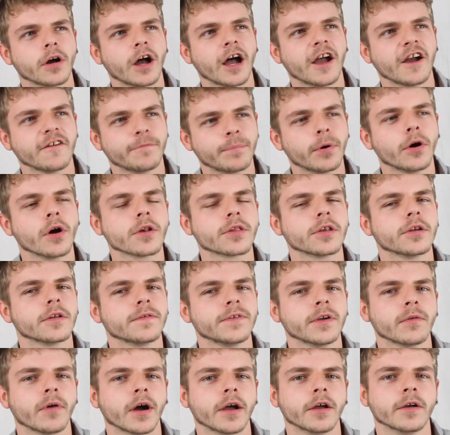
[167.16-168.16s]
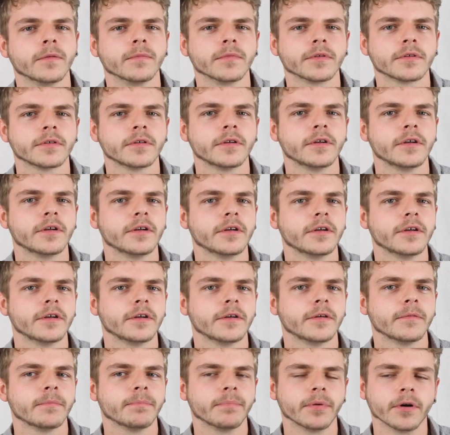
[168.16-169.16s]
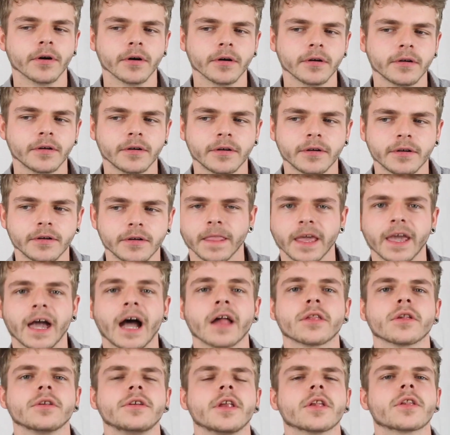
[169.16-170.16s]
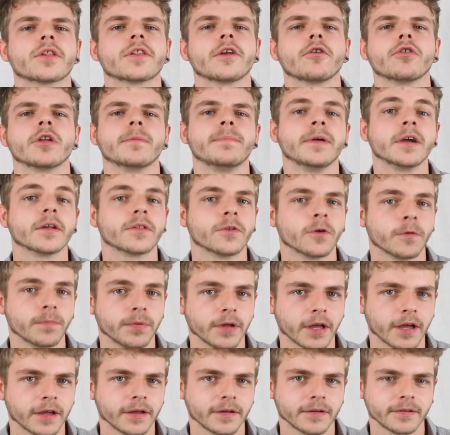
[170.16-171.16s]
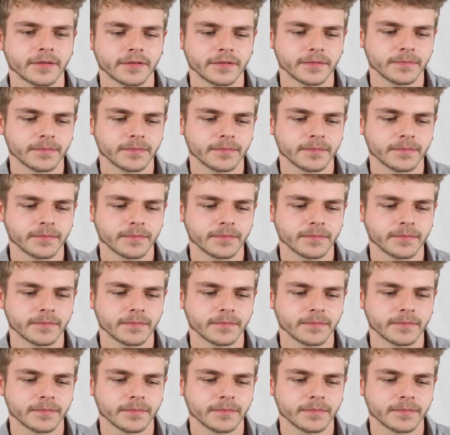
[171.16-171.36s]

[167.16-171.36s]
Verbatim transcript: I have posted a few items, but it hasn't necessarily picked up yet.